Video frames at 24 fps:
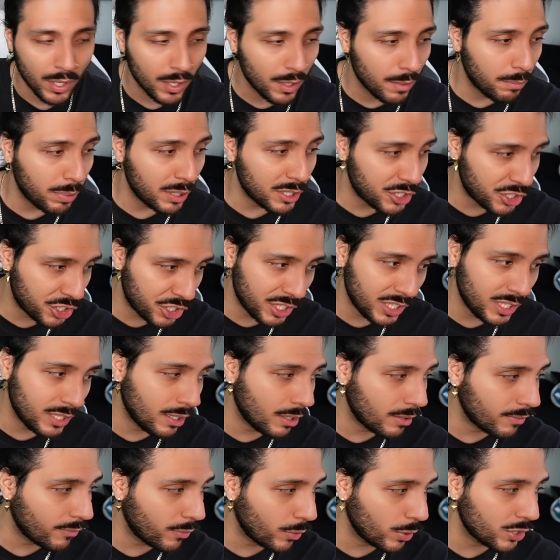but she
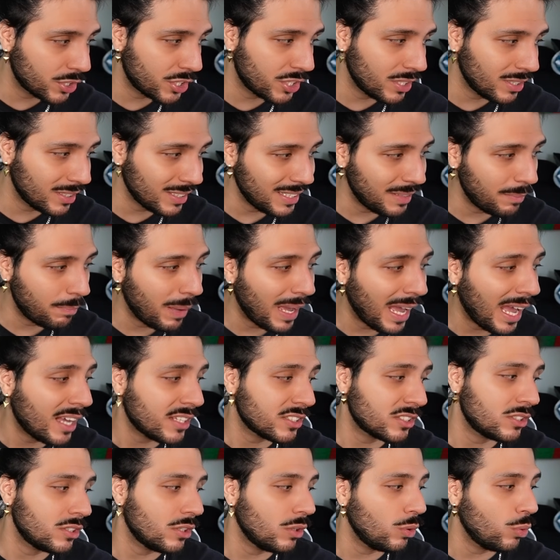unfortunately
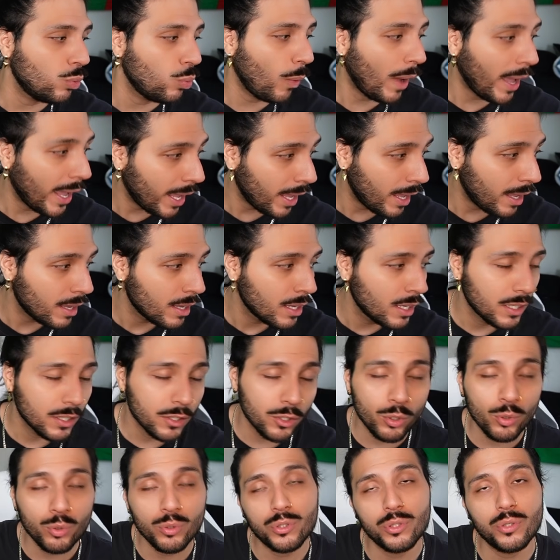passed away
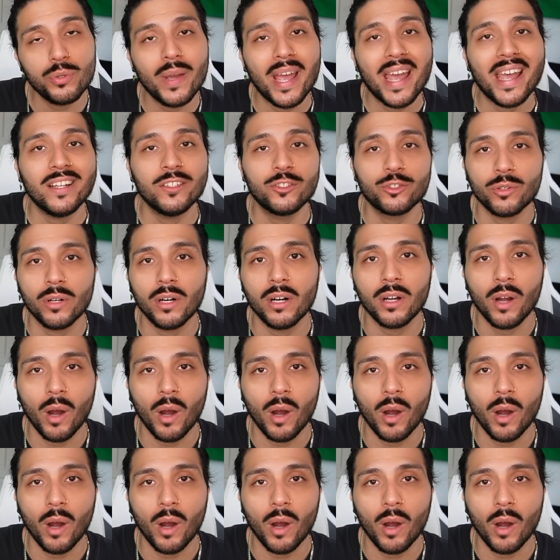due to a drug